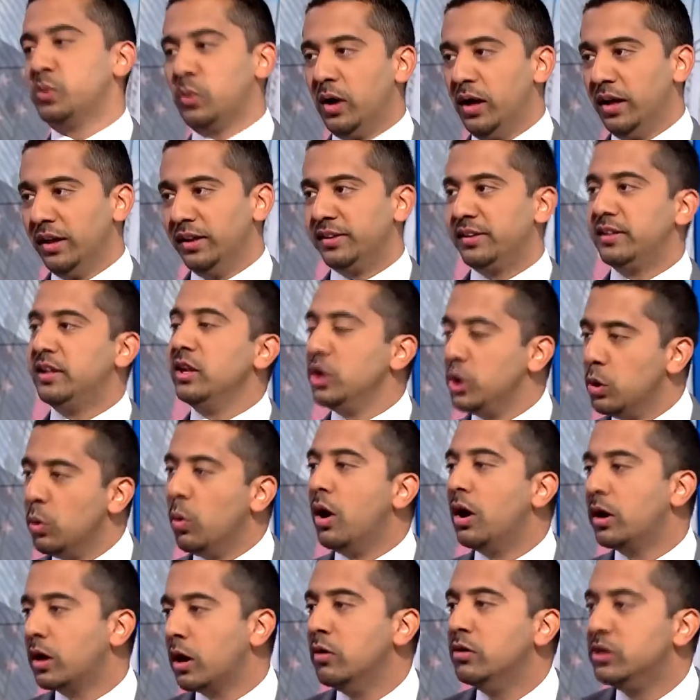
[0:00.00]
to us that
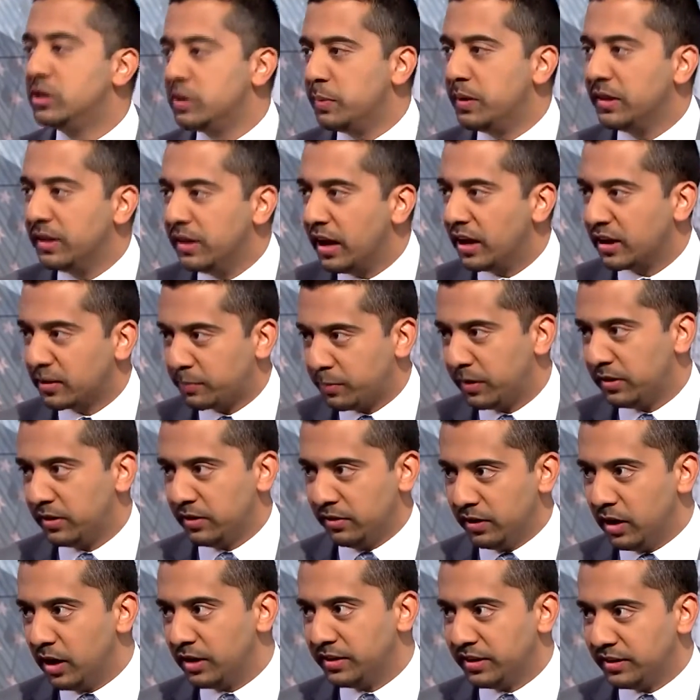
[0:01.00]
you are going to be the next
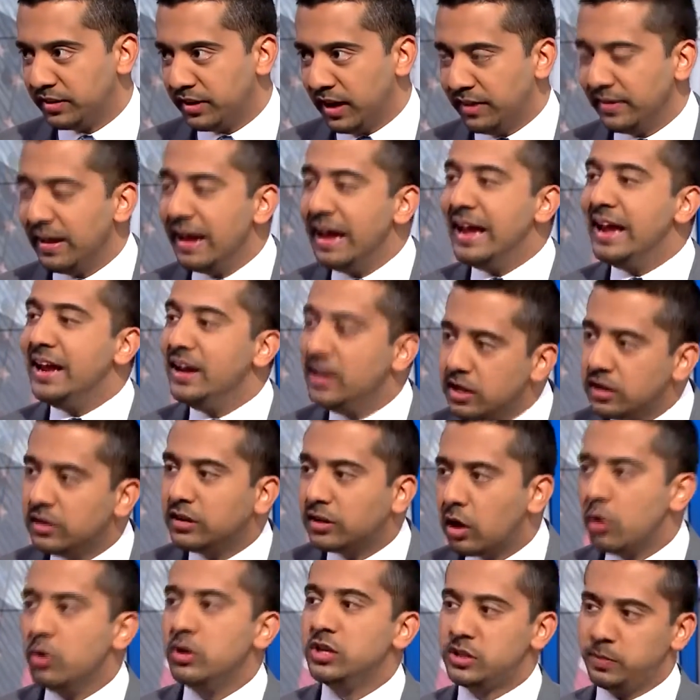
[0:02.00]
president of the United States. It
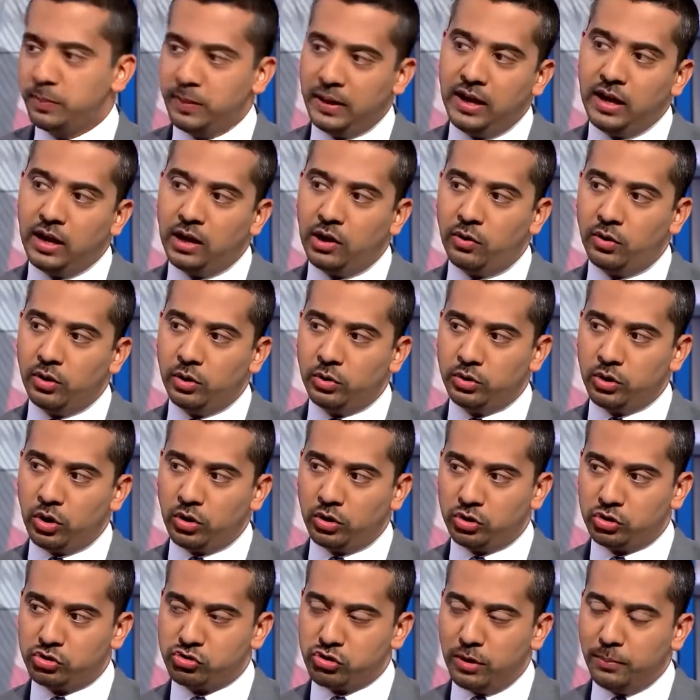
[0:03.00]
is going to be Hillary or
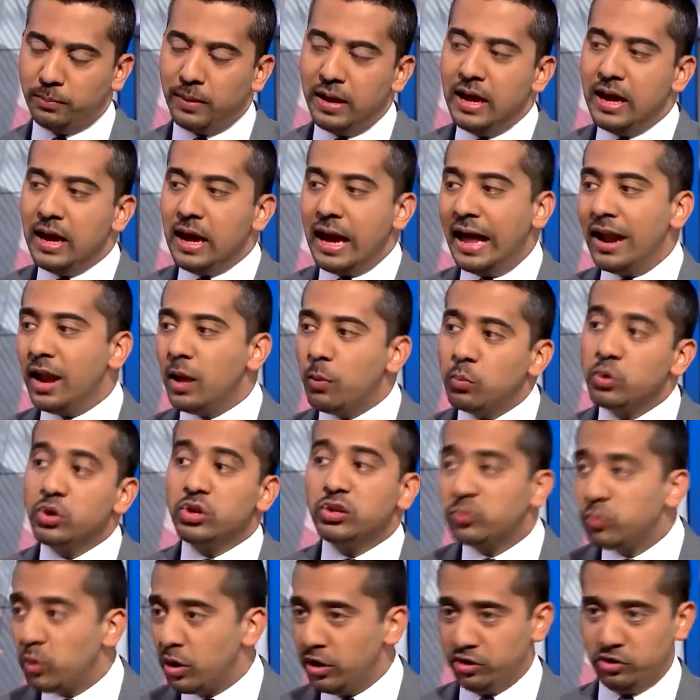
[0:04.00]
Donald Trump. And I'm
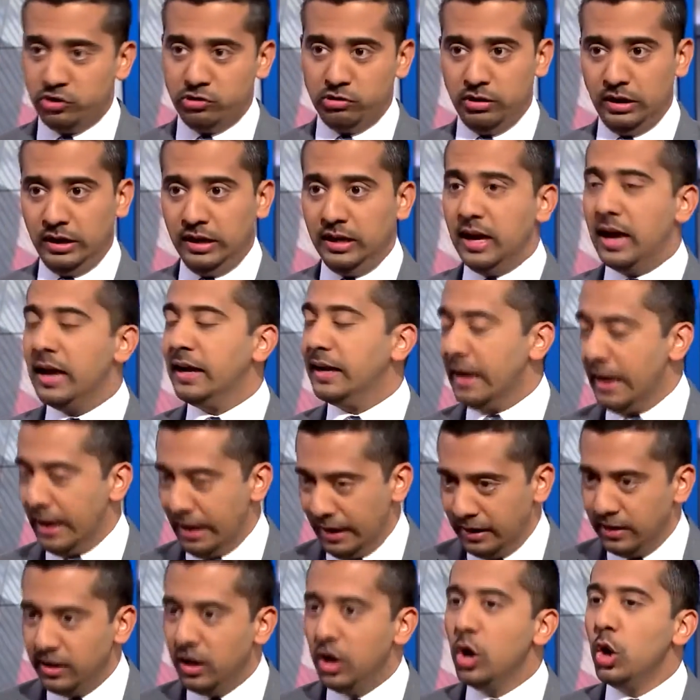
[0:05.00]
just wondering,
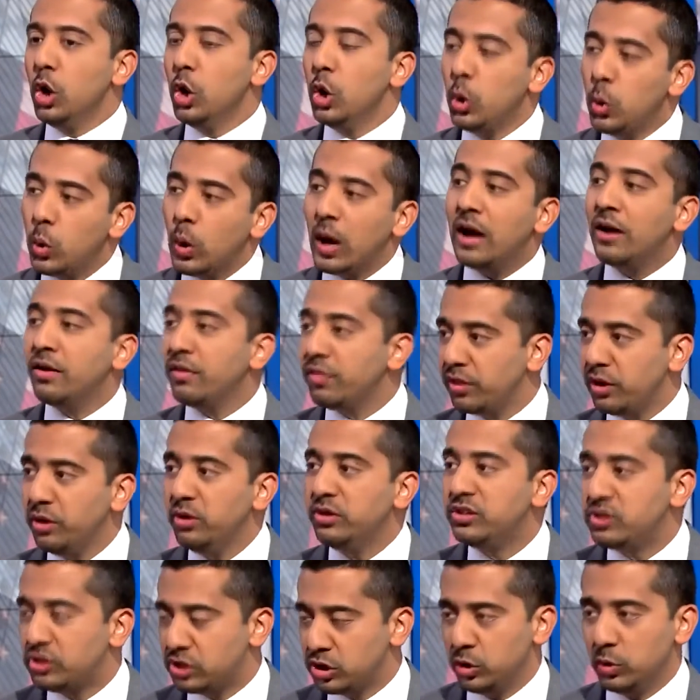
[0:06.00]
again, who out of
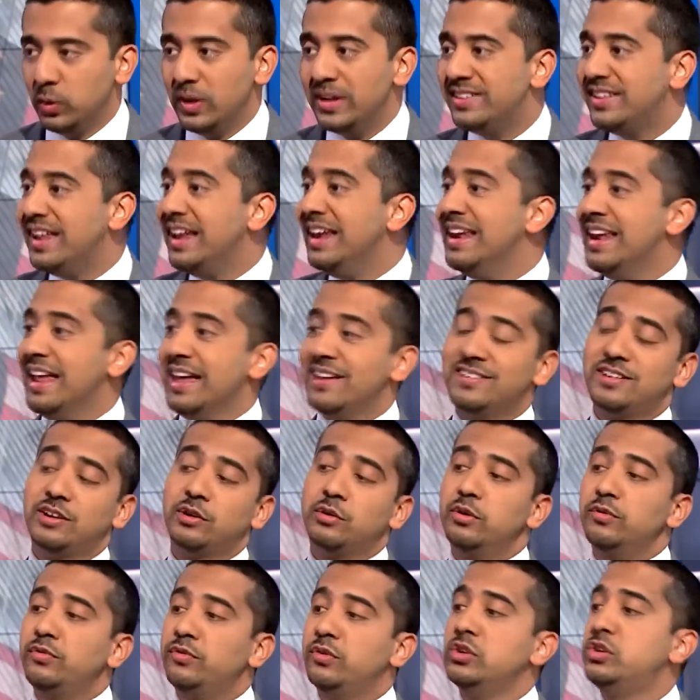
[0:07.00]
those two is the
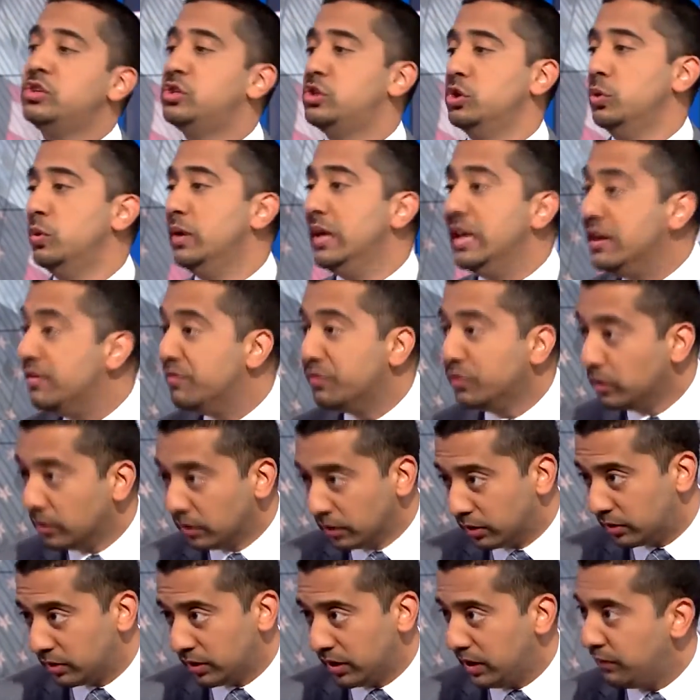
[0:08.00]
lesser of the two
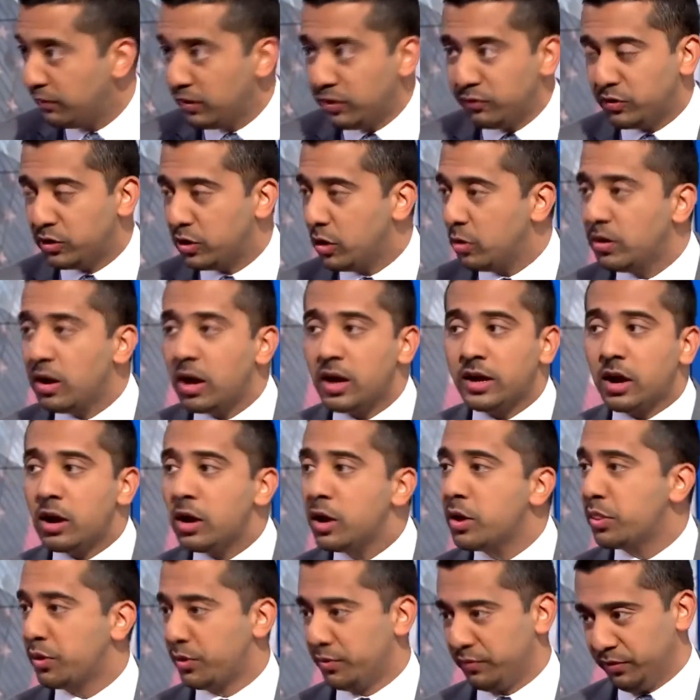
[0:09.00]
evils? Even if you don't like
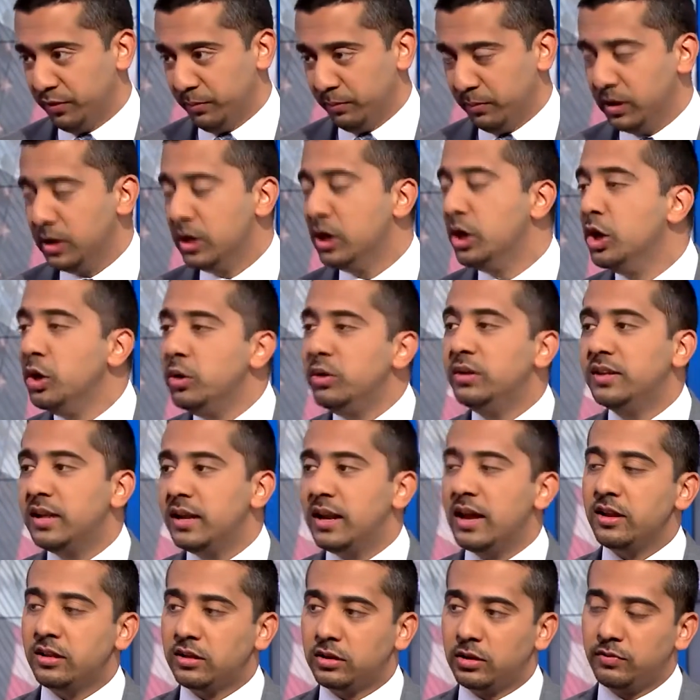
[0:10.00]
either of them, who's the
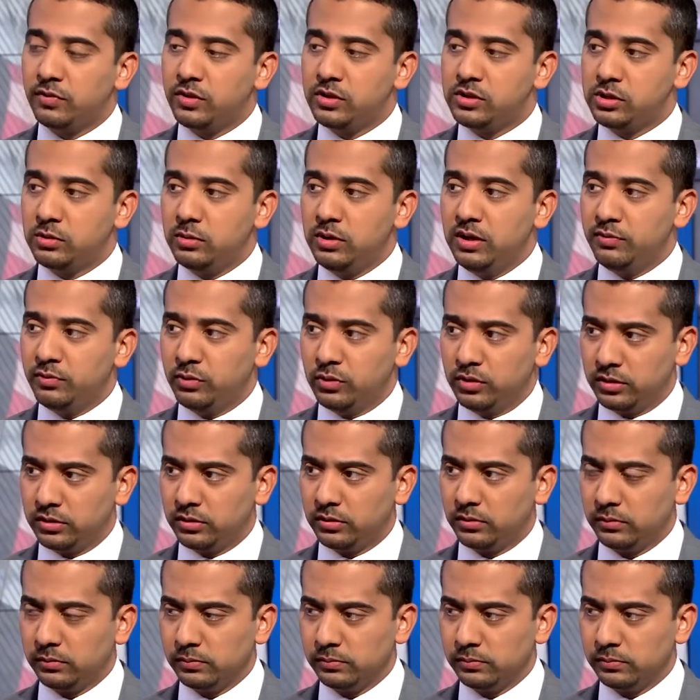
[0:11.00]
lesser of the two evils?